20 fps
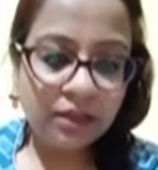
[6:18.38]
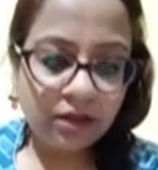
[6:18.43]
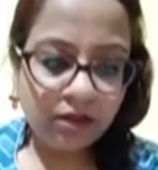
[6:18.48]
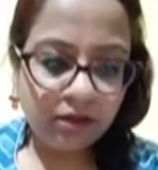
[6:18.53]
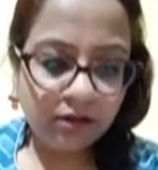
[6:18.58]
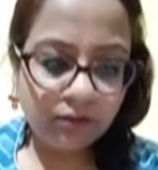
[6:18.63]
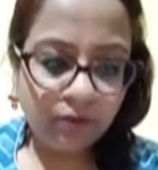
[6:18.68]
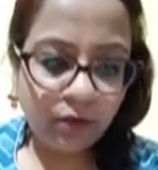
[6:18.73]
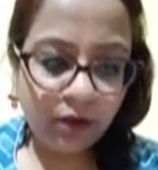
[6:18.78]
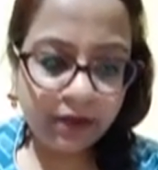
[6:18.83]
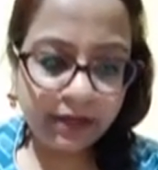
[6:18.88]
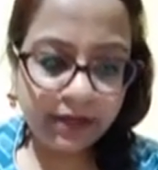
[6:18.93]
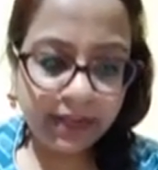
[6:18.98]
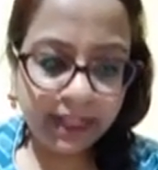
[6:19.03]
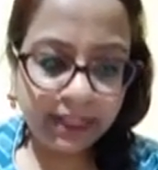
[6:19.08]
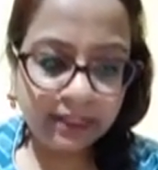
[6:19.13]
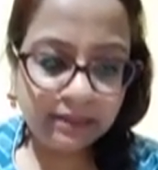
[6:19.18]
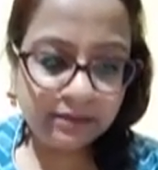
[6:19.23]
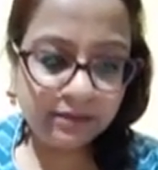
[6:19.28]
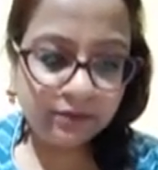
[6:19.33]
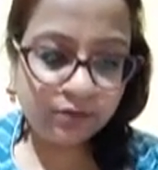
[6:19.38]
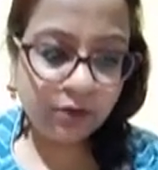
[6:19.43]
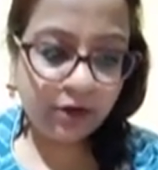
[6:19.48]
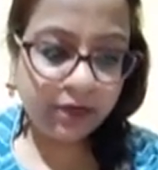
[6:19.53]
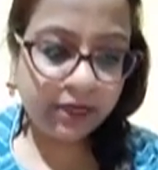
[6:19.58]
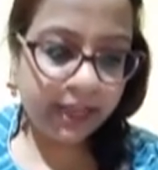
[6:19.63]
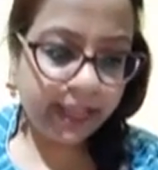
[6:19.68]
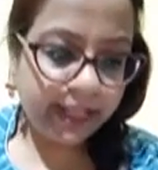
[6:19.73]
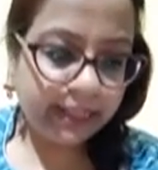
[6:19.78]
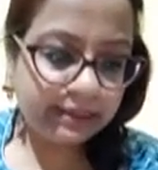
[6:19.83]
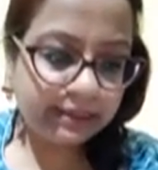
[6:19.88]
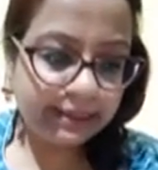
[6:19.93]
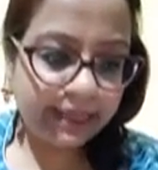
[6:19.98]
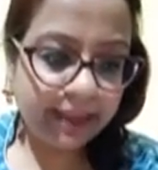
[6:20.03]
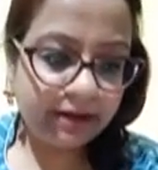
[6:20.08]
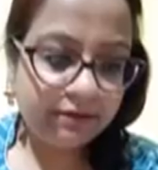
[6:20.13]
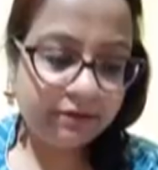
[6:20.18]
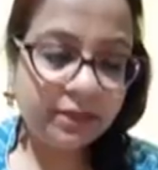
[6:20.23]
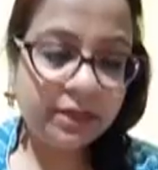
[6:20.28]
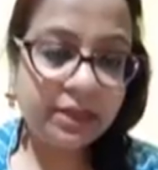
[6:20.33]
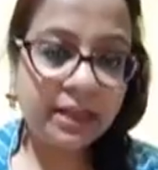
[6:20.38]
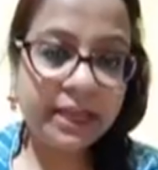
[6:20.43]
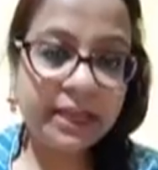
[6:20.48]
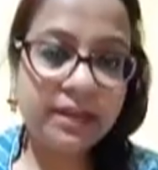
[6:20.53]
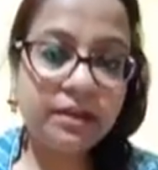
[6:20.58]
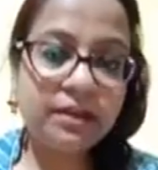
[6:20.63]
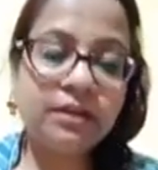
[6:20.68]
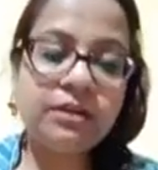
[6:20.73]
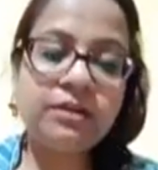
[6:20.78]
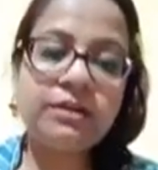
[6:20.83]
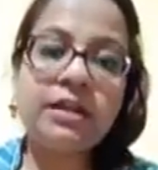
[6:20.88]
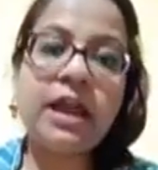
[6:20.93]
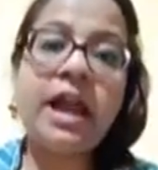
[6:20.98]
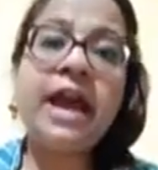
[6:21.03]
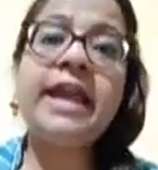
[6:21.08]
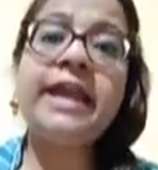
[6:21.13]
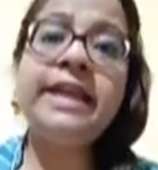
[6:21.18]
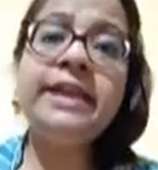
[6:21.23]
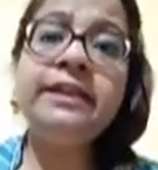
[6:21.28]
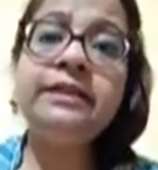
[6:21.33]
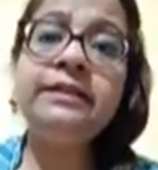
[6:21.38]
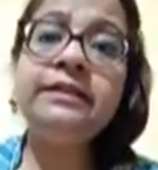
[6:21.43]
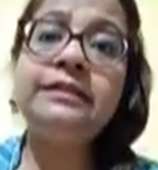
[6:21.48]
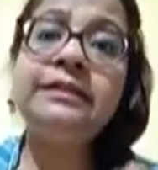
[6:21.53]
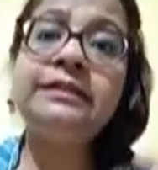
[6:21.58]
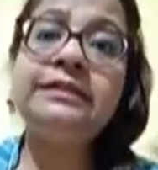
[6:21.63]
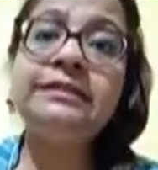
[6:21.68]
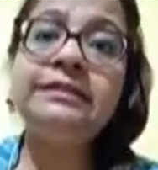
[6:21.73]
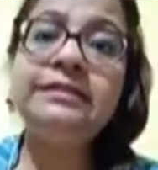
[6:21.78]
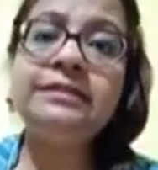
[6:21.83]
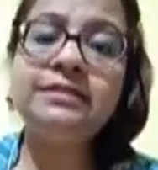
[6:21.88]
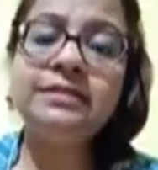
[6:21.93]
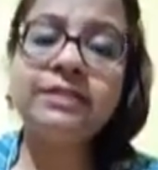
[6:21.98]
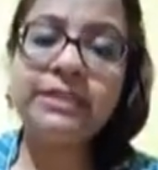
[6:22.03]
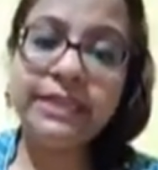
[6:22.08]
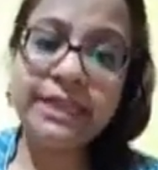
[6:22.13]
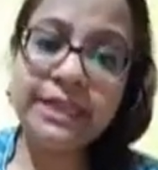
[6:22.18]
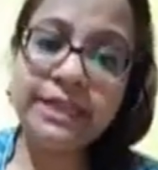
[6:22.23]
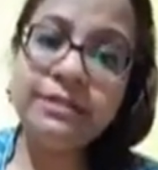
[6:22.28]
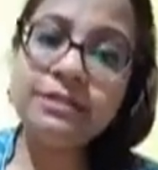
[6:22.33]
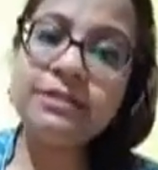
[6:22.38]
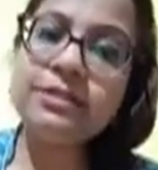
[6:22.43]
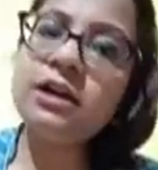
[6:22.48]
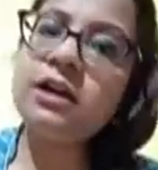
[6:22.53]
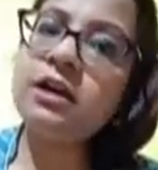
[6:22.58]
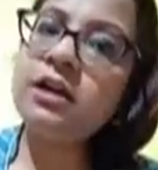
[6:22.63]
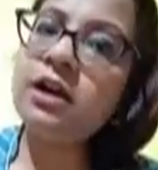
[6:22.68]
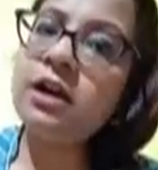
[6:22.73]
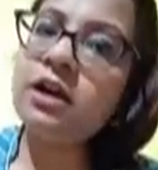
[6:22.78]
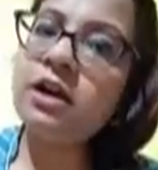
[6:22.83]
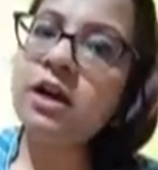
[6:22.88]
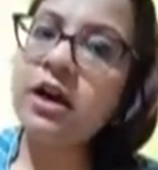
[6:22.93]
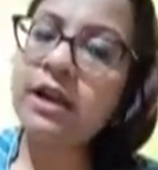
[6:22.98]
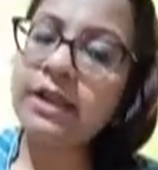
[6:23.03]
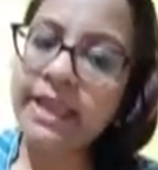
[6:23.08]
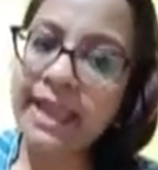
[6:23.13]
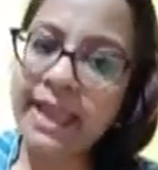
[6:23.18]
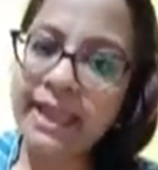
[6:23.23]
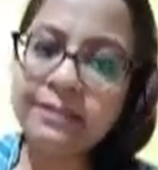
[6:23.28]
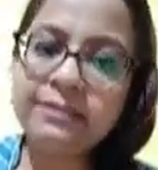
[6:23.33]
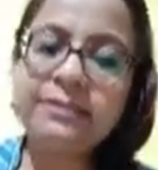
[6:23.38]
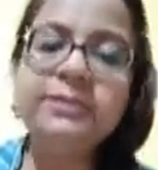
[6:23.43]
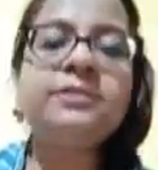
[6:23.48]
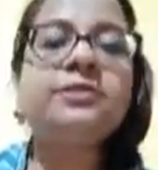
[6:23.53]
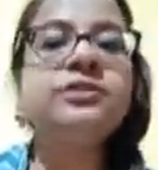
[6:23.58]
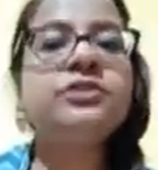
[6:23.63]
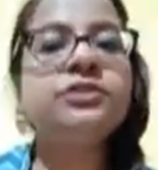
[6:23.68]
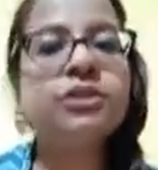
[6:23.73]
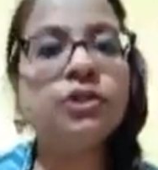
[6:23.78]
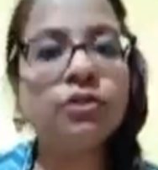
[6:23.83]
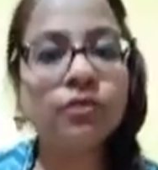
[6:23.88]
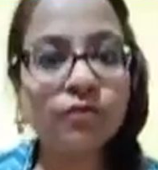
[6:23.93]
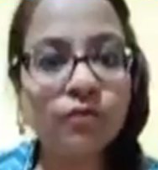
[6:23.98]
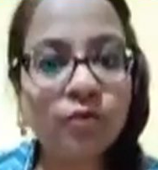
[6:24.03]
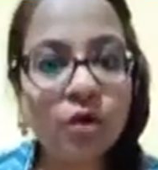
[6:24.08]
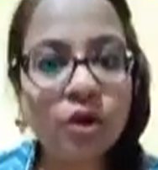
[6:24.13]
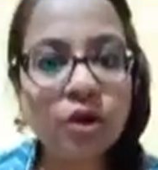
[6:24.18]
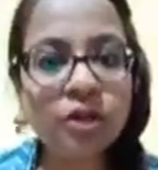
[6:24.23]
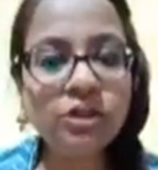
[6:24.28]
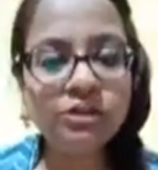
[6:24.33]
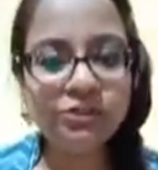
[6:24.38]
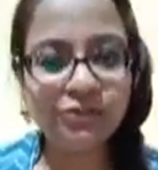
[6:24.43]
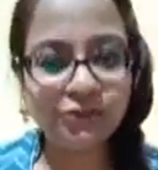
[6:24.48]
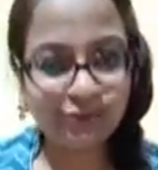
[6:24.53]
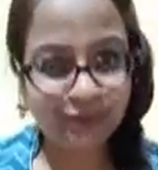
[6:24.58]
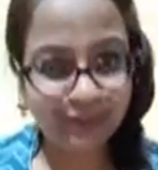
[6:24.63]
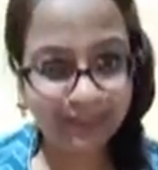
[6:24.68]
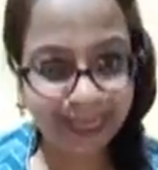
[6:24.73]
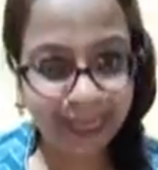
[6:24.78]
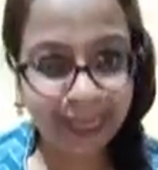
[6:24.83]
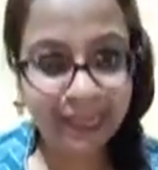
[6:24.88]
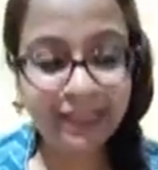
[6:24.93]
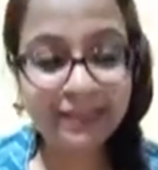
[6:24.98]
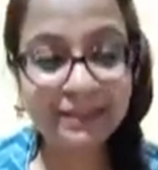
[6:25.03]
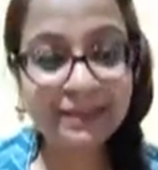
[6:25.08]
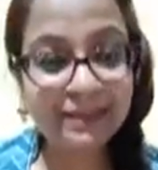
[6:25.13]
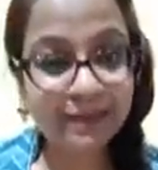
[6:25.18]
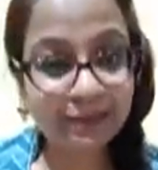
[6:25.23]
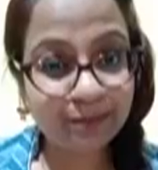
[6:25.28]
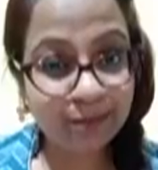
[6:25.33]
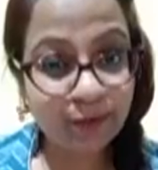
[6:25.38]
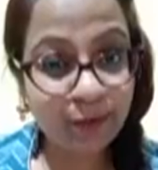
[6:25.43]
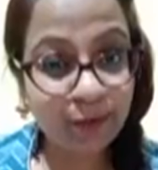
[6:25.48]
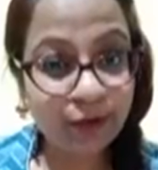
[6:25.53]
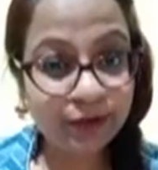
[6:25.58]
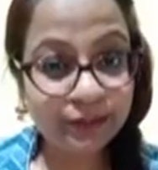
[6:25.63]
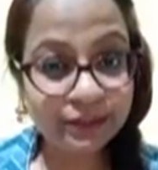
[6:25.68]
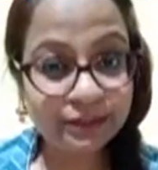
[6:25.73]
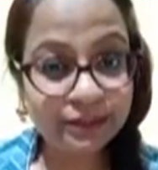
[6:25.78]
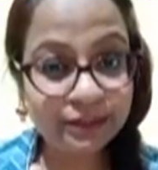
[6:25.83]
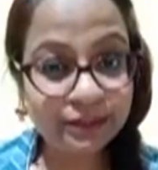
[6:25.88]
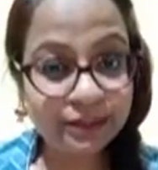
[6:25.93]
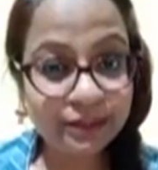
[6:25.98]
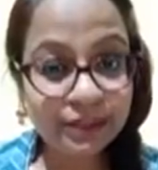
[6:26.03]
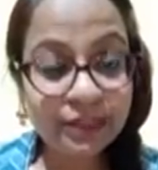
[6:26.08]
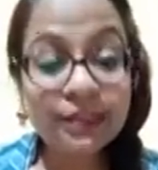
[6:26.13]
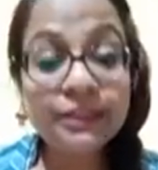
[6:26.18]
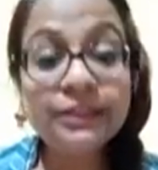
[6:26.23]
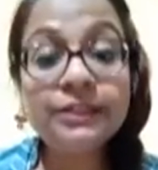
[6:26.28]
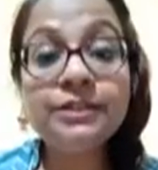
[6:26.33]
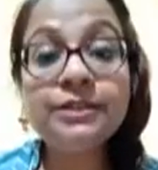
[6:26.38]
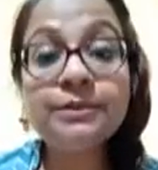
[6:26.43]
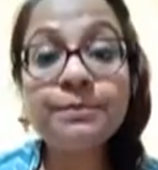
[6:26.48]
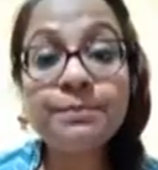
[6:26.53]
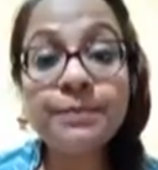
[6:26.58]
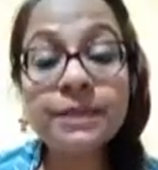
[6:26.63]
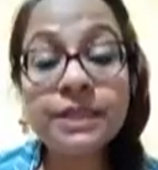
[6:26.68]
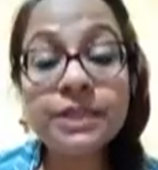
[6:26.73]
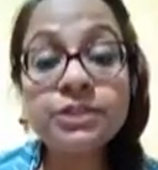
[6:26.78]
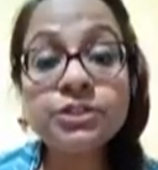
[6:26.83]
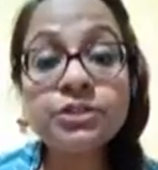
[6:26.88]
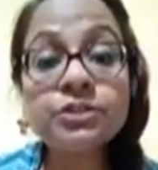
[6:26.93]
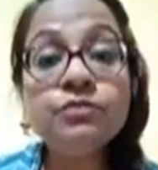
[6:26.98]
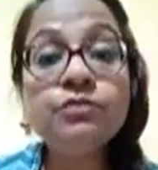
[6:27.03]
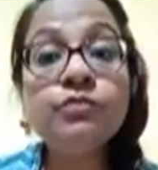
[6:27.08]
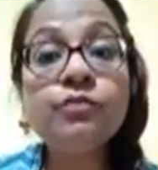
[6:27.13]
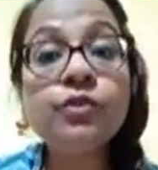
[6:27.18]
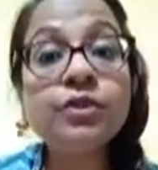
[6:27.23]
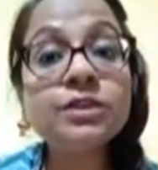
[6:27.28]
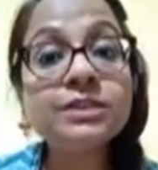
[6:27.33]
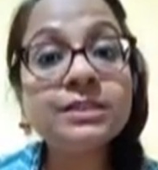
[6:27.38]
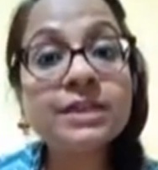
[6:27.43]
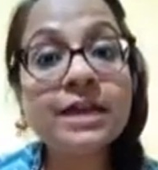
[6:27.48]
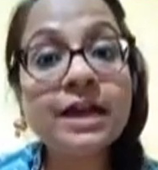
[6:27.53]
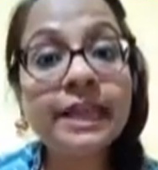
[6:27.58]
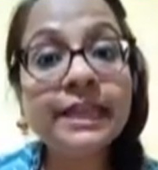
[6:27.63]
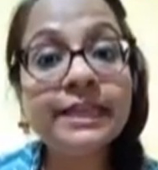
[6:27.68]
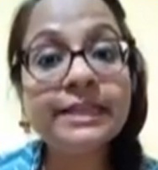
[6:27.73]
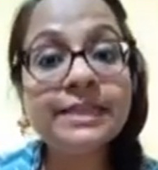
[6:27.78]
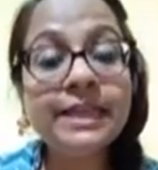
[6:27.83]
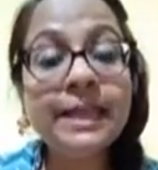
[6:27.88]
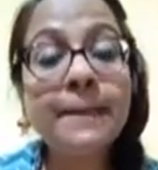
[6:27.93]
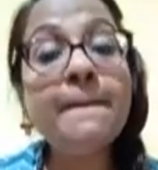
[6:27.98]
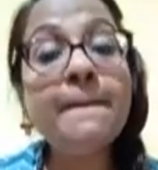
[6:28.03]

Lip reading: What else? What else can we I leaned against the wall to take support. The pigeon was hiding